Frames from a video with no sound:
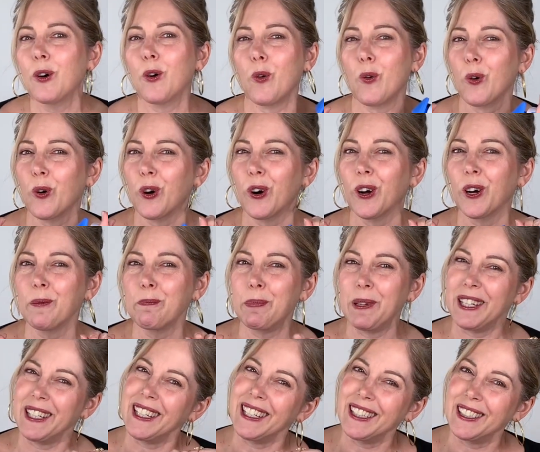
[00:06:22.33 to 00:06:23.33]
or
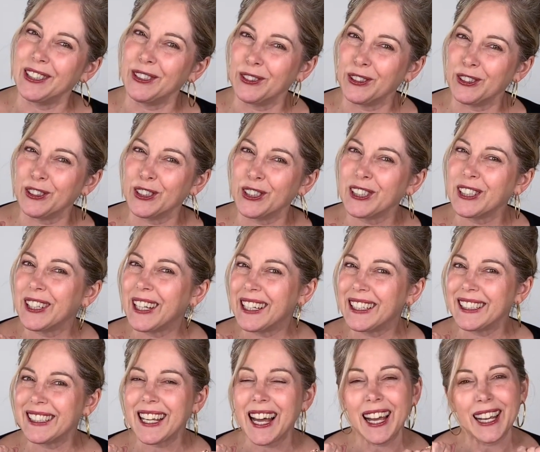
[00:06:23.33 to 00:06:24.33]
BT Ceuticals
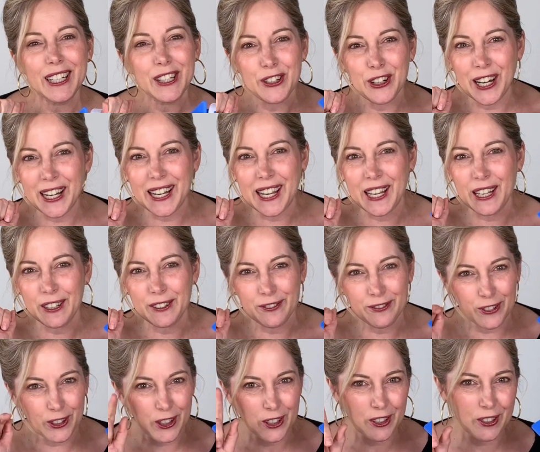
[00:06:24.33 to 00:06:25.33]
Cleanse Hydrating
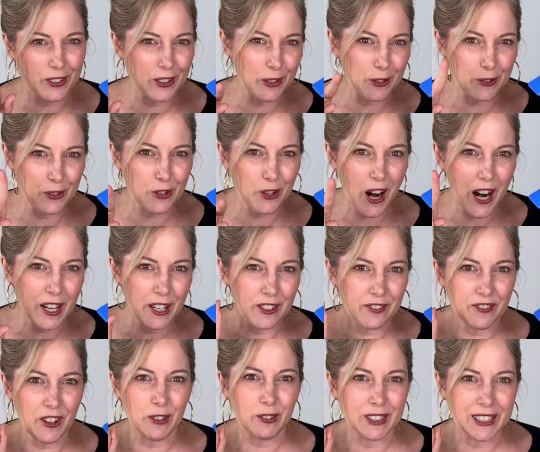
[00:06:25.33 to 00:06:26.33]
for you drier
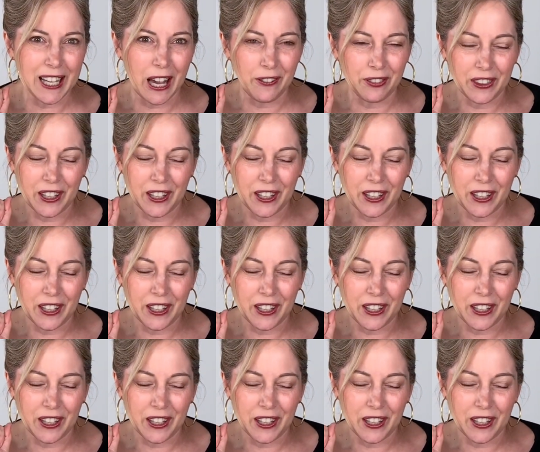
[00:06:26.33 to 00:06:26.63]
folks out